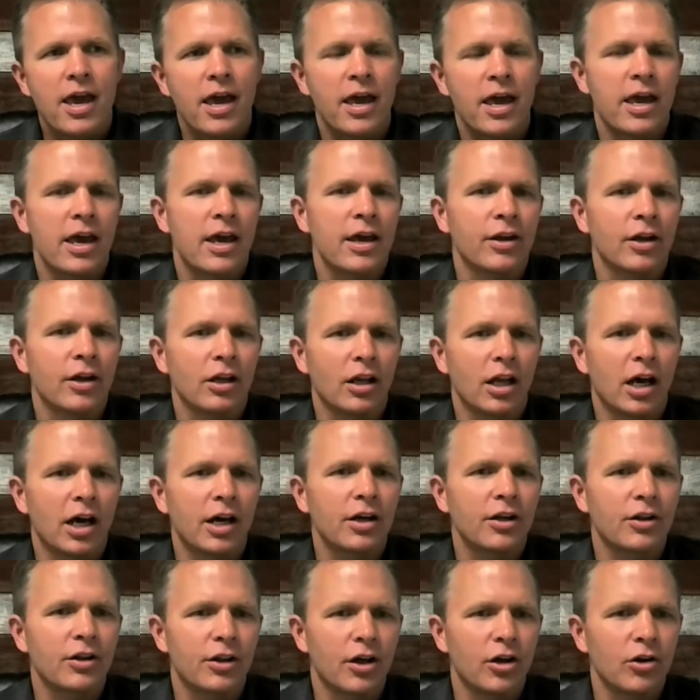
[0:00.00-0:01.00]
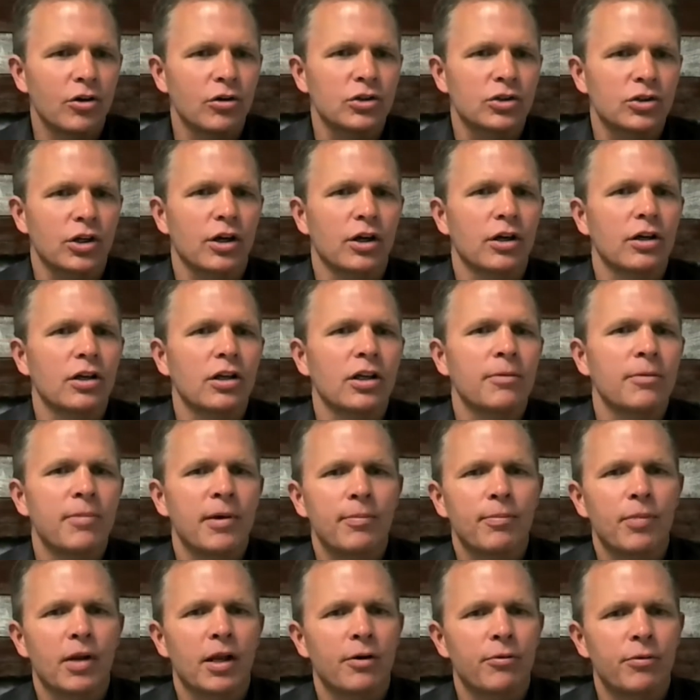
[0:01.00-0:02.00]
And a lot of those early
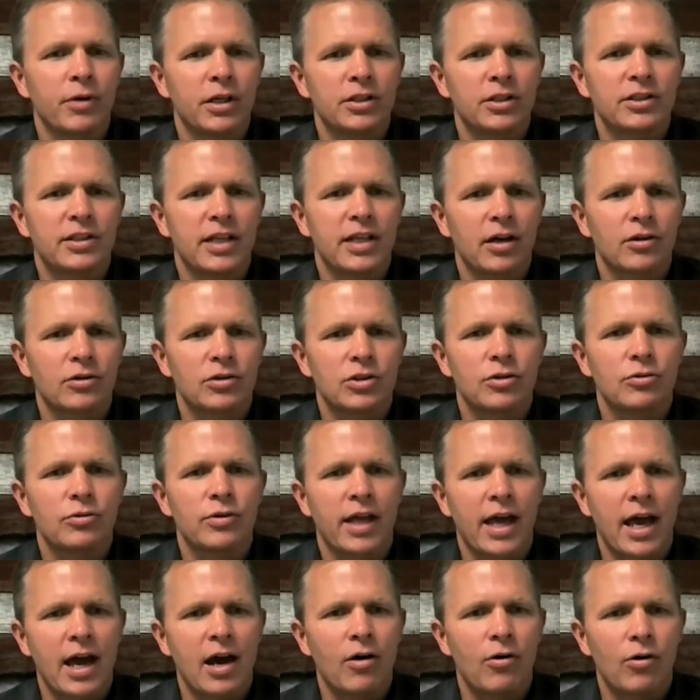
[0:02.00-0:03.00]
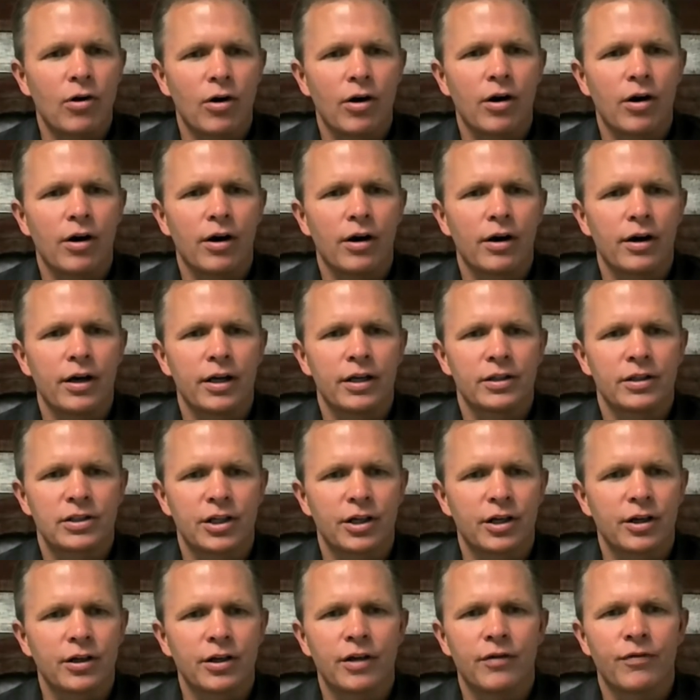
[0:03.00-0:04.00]
people I reached out to now are in
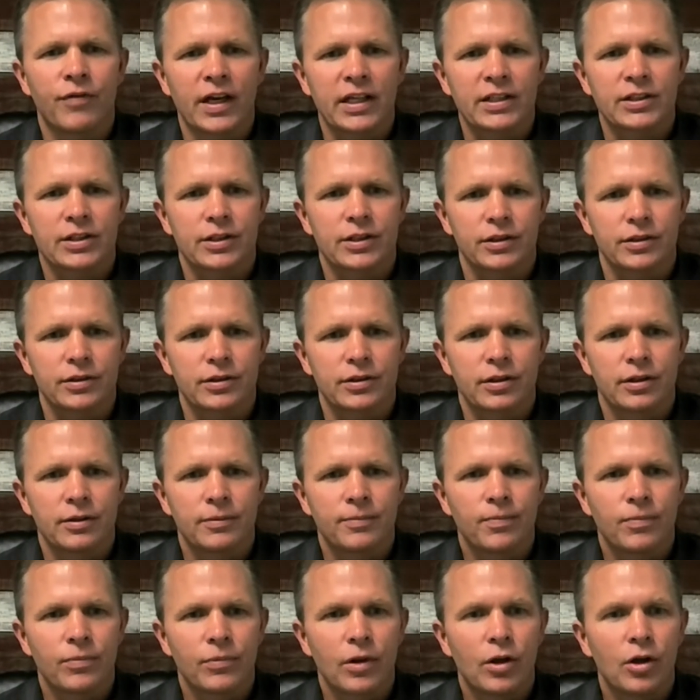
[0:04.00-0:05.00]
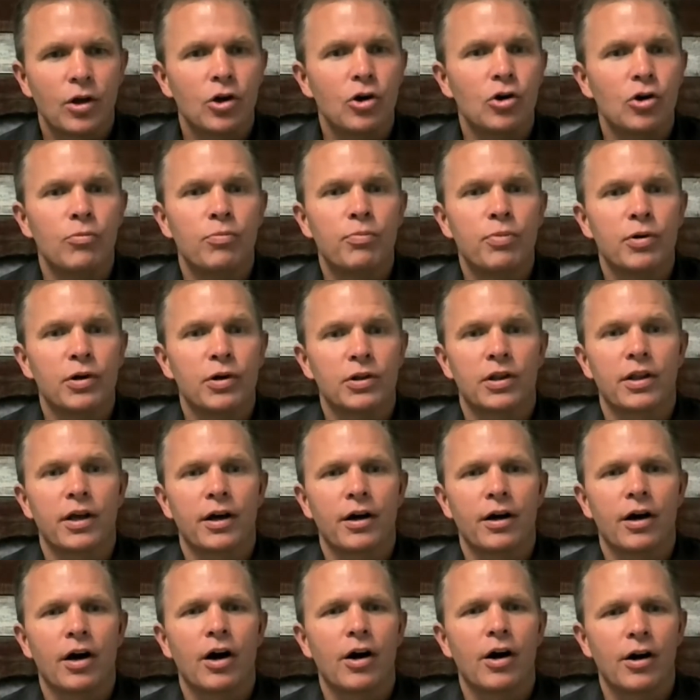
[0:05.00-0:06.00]
turn investors. Wow. Who put
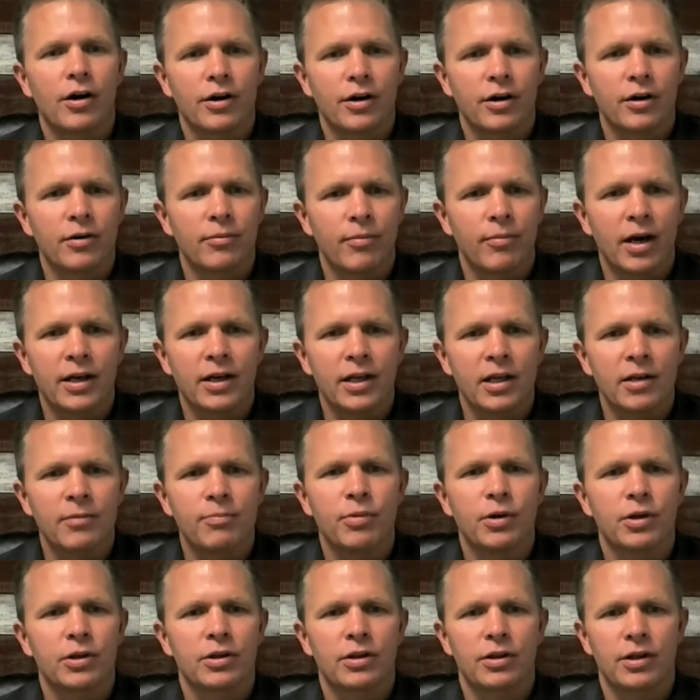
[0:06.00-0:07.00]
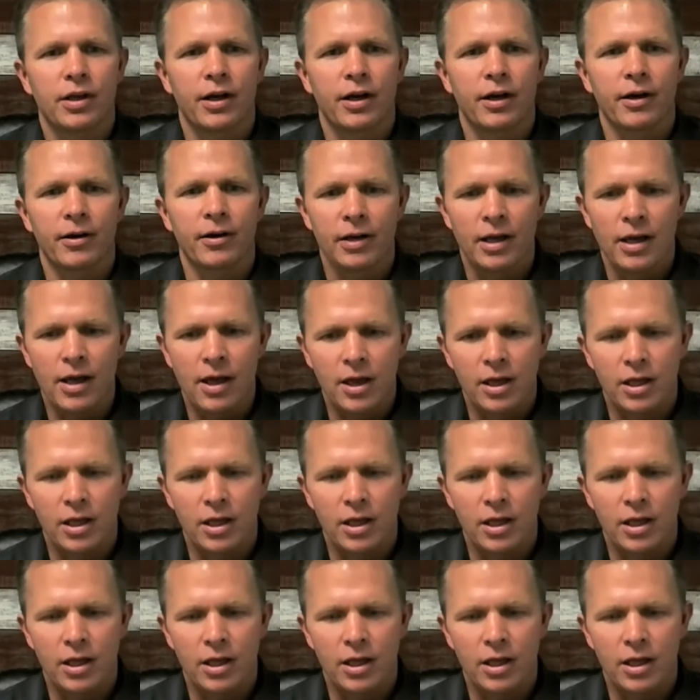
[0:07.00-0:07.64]
their hard-earned money, put their